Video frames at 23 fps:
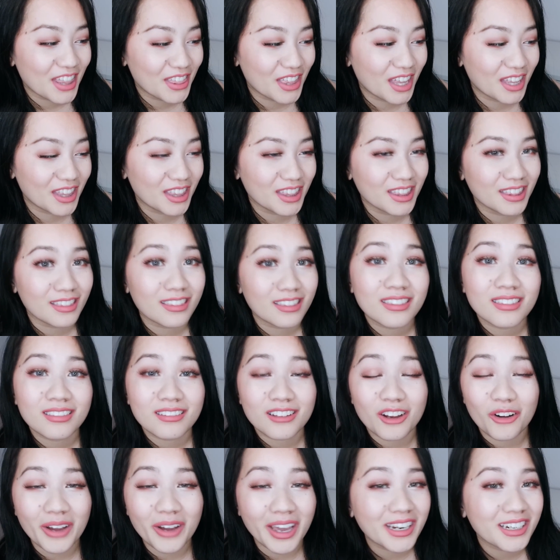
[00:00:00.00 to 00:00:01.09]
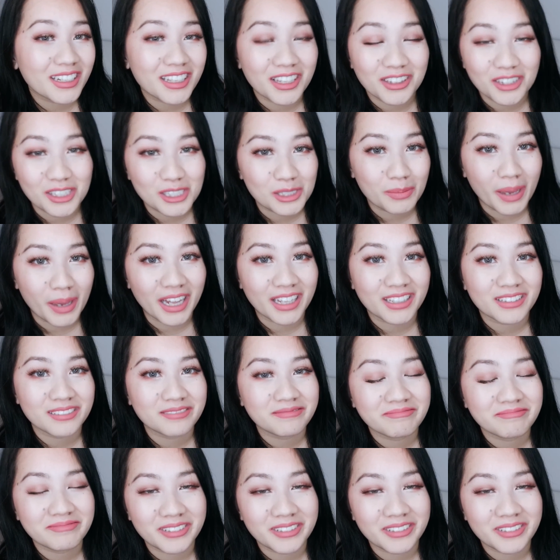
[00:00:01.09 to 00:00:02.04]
then go ahead and get this palette.